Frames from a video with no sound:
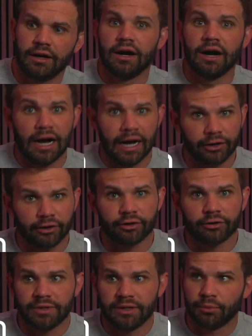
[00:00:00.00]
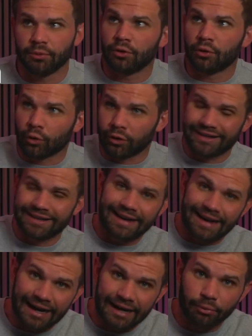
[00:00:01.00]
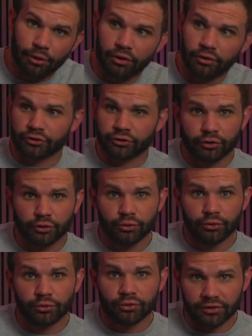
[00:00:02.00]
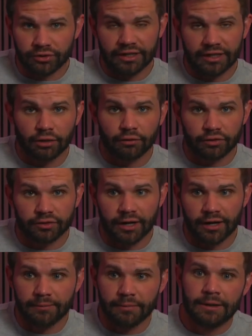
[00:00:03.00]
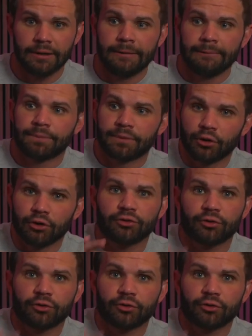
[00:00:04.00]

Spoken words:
hire other people or get eyeballs to the thing over time, those 4